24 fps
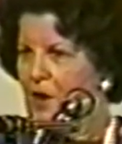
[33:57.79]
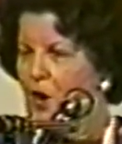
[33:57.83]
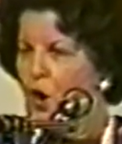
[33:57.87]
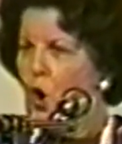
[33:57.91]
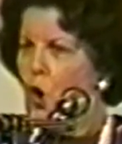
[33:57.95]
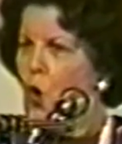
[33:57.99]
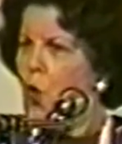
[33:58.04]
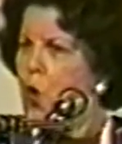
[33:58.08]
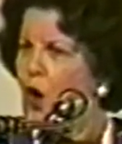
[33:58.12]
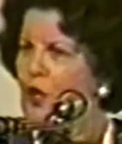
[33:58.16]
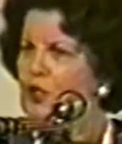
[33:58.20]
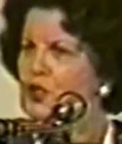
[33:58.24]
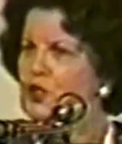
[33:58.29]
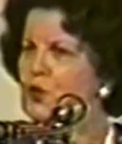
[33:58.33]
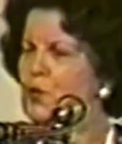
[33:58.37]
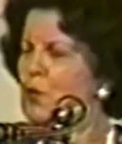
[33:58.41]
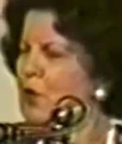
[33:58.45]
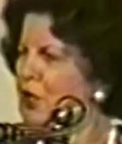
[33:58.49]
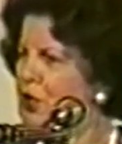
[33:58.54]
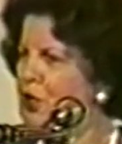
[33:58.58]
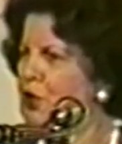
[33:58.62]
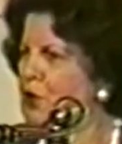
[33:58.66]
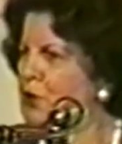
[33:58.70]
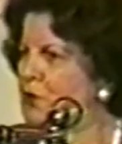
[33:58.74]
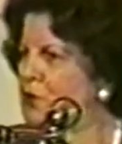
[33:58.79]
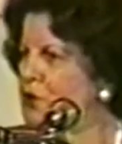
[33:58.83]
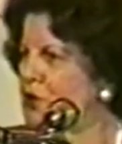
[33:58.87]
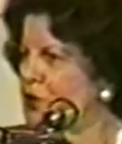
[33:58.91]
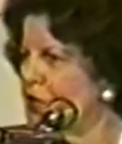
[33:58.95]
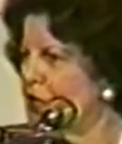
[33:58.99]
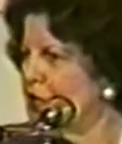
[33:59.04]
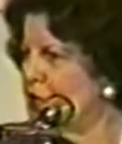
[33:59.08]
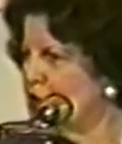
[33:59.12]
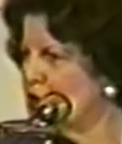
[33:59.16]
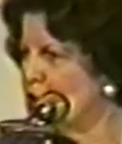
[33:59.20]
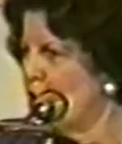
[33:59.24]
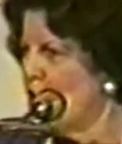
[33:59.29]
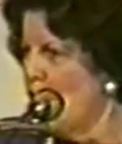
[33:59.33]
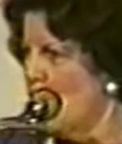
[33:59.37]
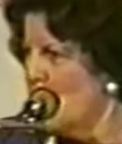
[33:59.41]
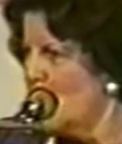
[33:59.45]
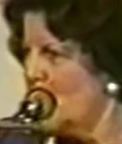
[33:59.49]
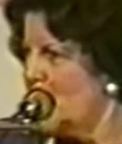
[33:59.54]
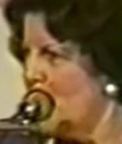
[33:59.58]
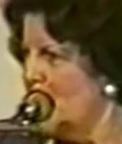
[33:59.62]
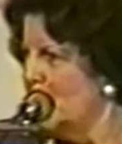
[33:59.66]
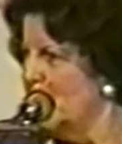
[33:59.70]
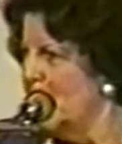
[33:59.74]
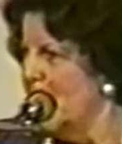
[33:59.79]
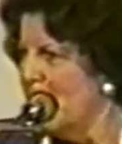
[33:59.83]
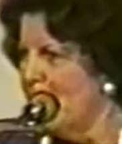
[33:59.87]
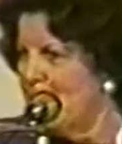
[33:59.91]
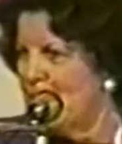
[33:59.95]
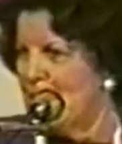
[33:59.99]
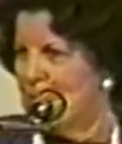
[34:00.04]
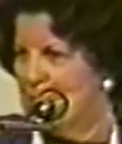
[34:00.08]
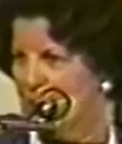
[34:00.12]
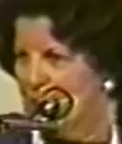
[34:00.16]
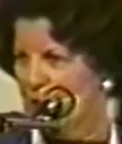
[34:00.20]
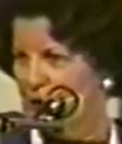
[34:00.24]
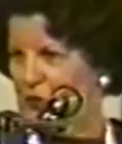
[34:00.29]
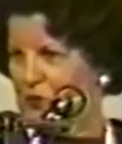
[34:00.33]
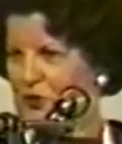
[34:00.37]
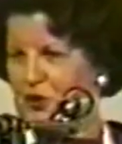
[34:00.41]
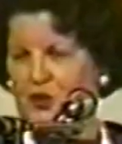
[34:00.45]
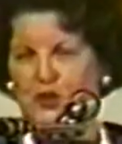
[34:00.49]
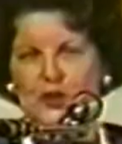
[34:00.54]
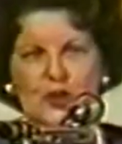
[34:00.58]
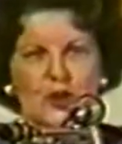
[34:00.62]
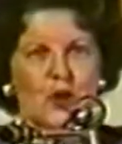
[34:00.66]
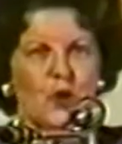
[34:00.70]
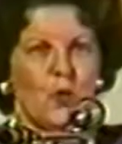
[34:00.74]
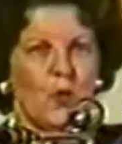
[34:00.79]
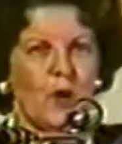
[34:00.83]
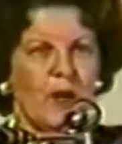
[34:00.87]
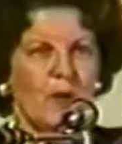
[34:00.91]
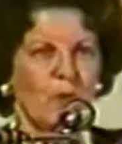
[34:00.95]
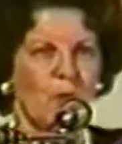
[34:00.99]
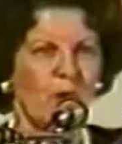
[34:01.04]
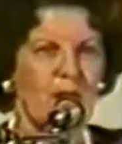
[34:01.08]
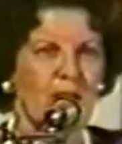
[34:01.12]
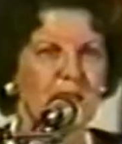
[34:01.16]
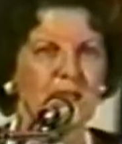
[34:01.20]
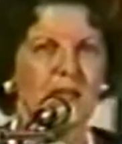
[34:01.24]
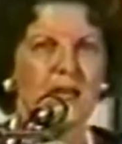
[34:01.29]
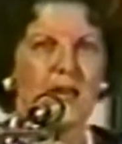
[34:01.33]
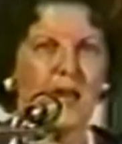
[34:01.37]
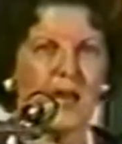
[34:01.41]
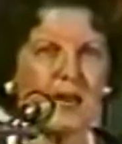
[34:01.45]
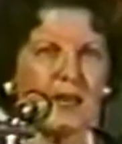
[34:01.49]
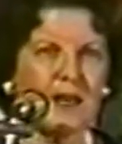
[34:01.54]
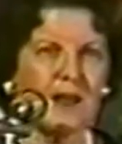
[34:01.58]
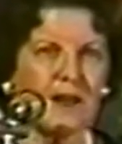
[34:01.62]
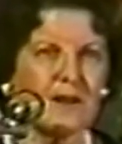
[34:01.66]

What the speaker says: What do we usually talk about the most when we're together?